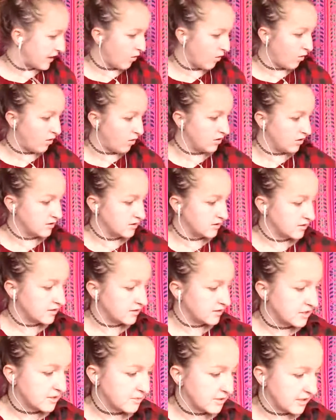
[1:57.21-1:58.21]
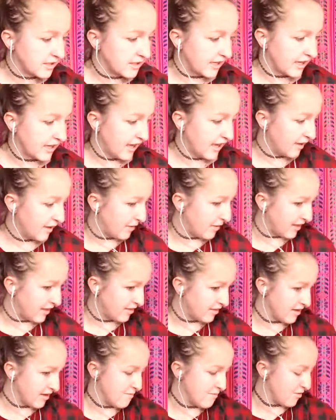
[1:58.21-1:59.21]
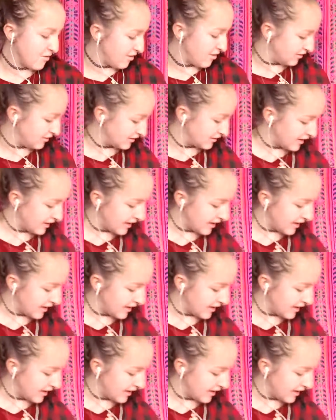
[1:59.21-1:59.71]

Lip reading: old. It's just being like, hey Beth, I'm old.